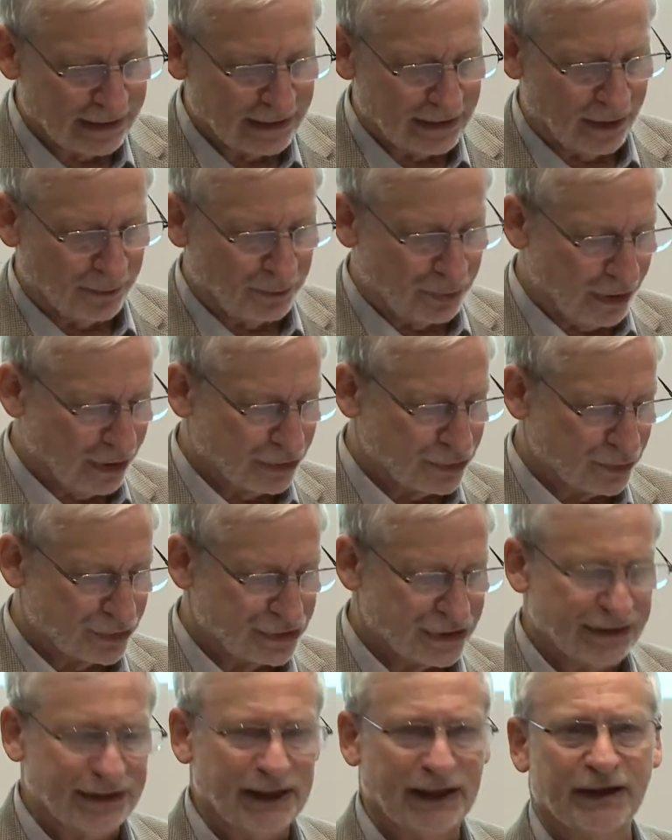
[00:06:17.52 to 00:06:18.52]
approach was
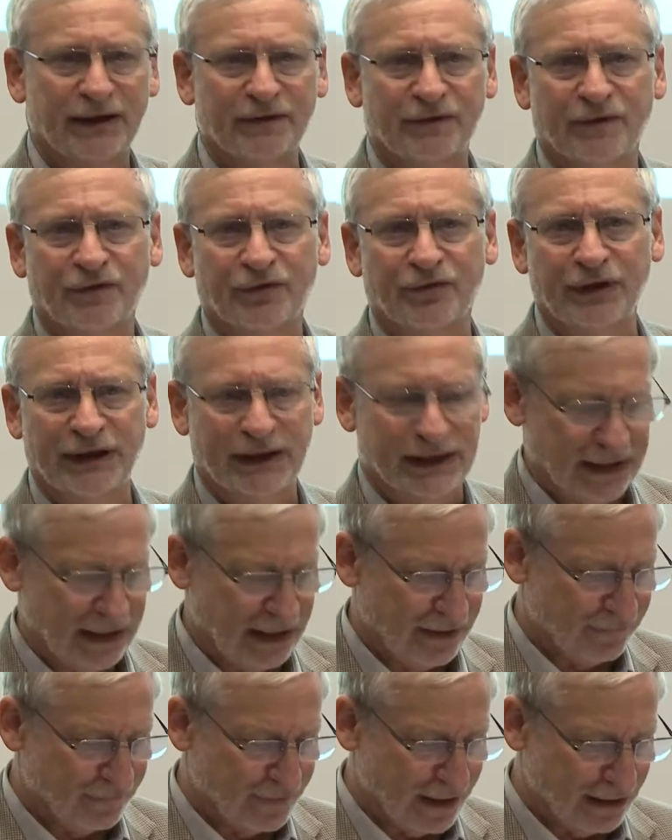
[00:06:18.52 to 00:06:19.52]
indicative of three
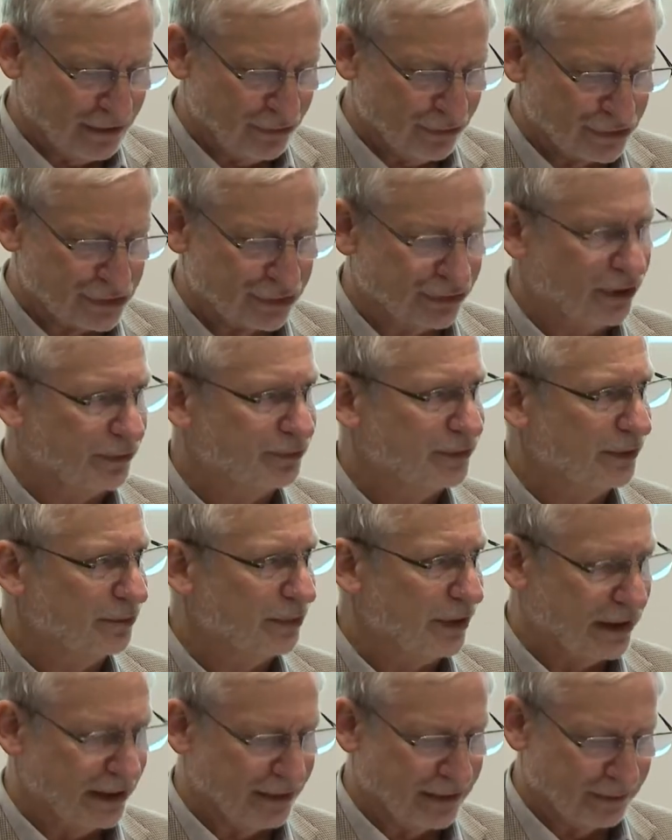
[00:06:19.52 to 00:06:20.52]
key values adopted
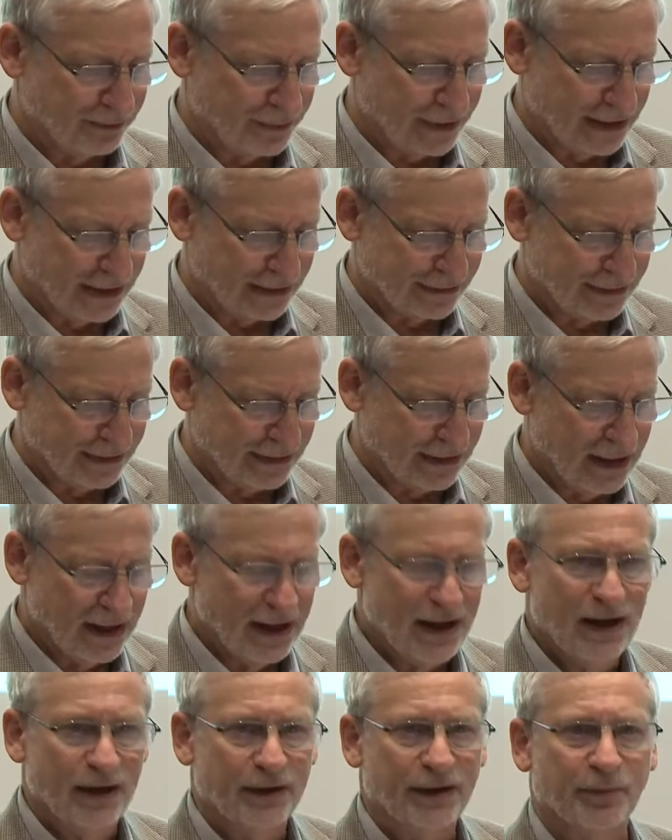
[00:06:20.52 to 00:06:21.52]
by the party:
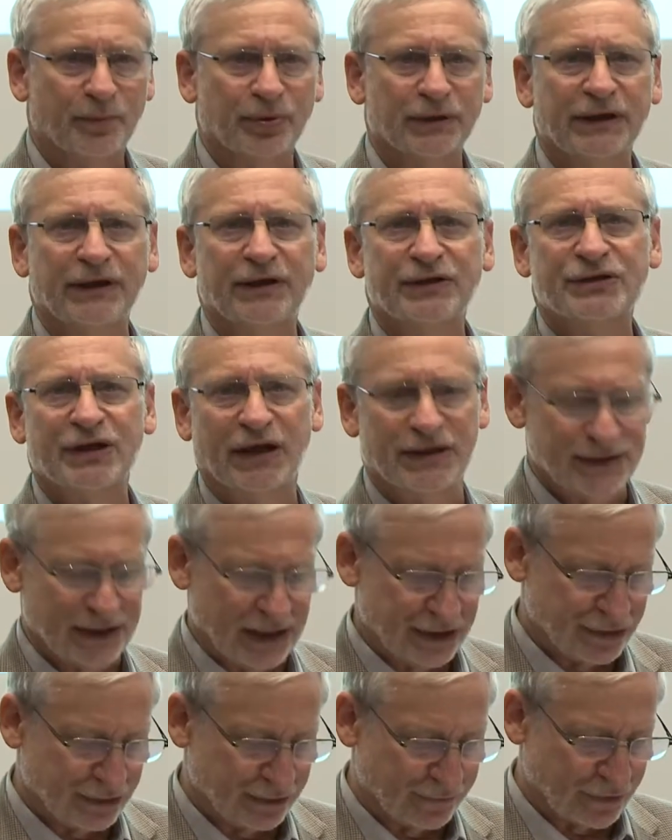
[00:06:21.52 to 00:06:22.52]
the
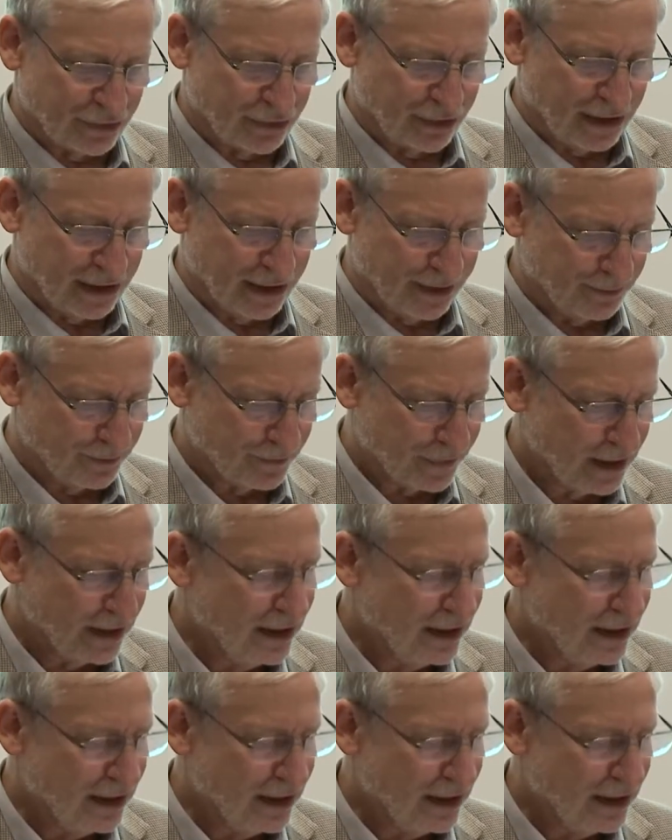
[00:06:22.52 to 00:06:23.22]
politicisation of crime,